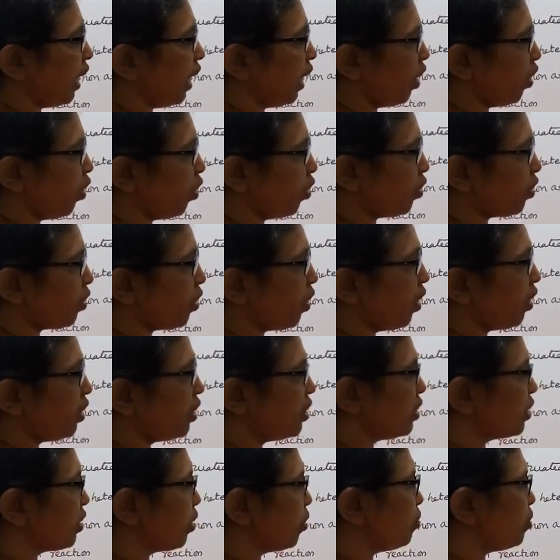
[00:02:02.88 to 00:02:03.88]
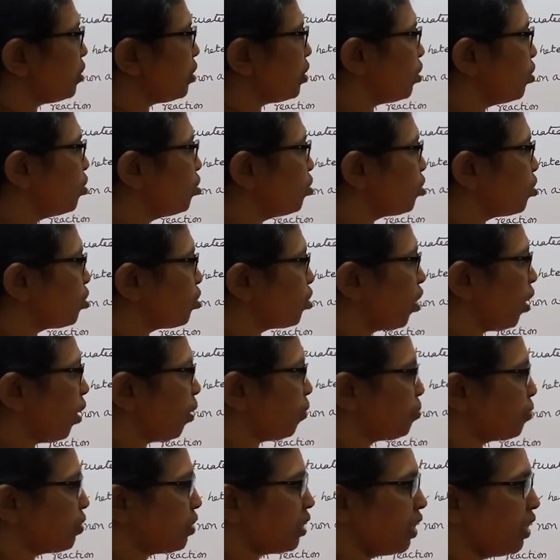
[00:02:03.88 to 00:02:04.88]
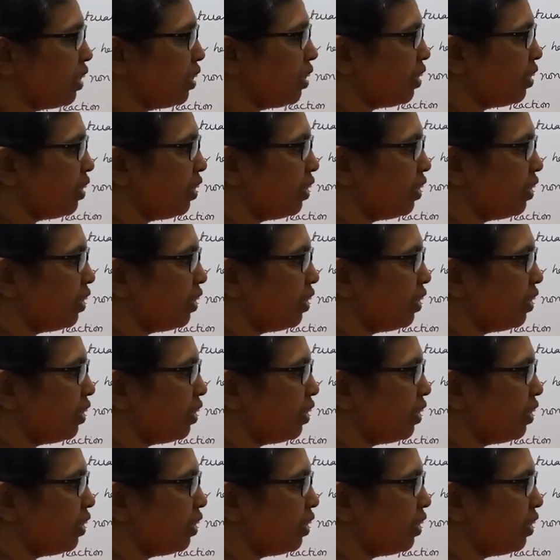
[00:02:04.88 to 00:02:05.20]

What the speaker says: organisms use to obtain